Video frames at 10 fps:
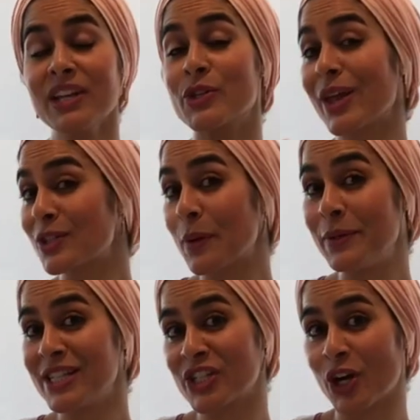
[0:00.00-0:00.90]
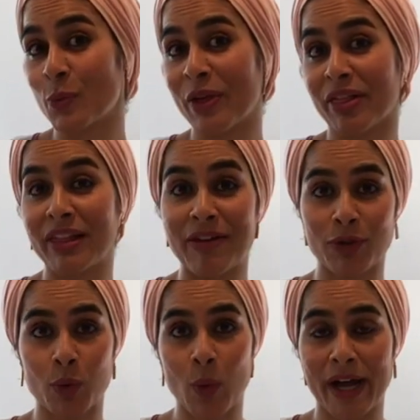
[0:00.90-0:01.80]
So that's why we start with
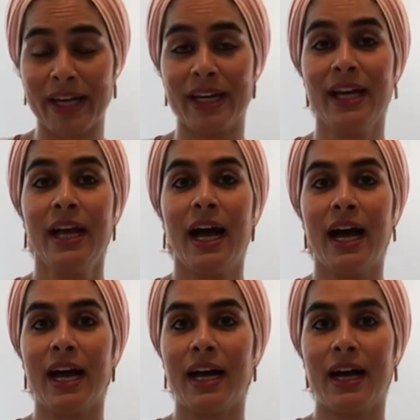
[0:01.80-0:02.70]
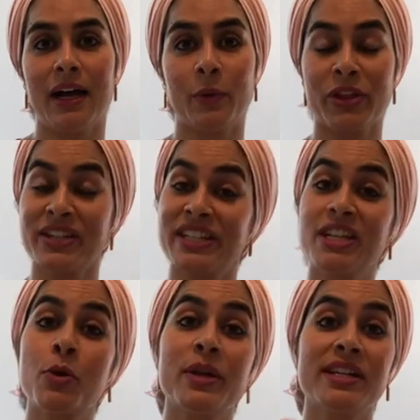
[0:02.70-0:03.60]
level 1 with a
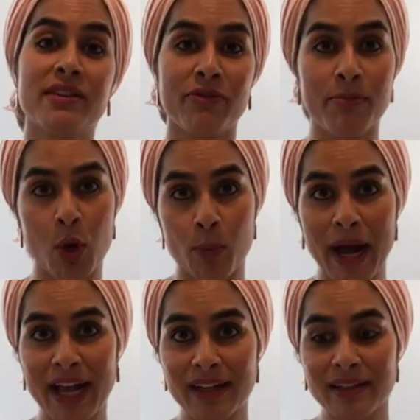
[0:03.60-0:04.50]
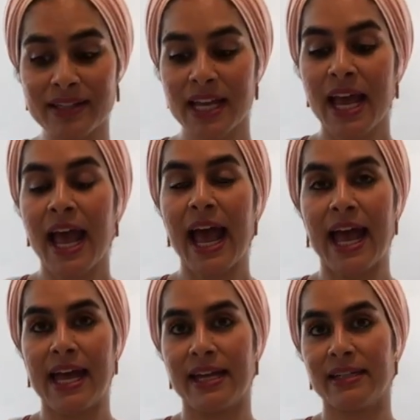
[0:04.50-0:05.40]
series of mobiles.
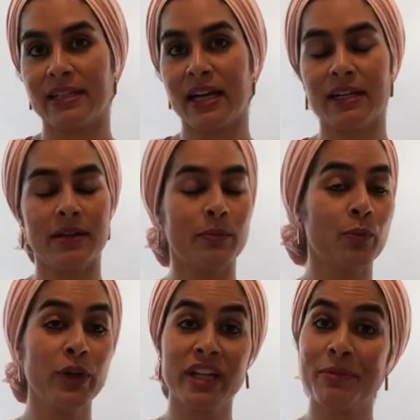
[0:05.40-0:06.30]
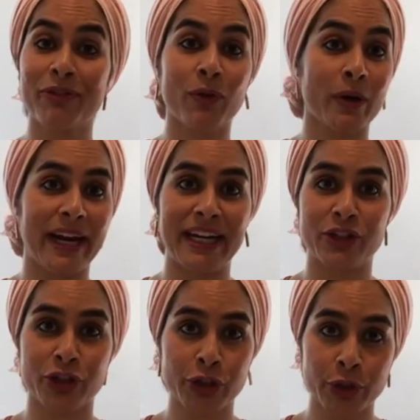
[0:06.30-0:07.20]
And really before
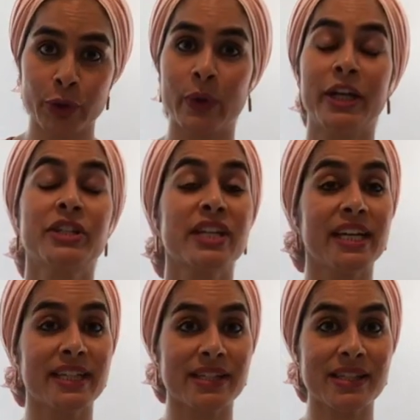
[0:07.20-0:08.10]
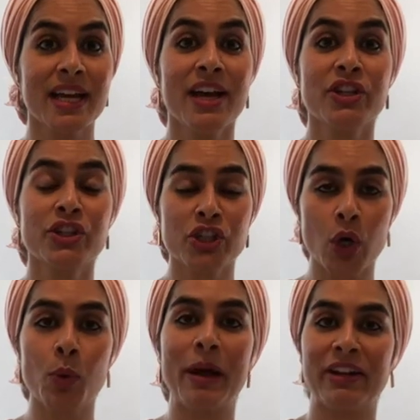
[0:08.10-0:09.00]
age 2, it's
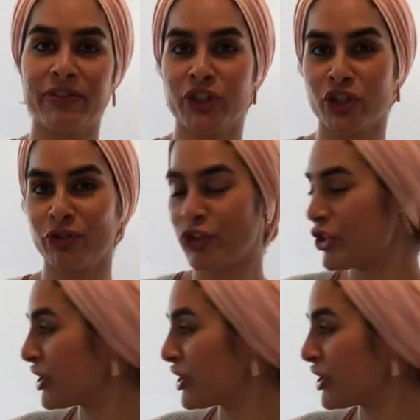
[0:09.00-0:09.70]
so beneficial for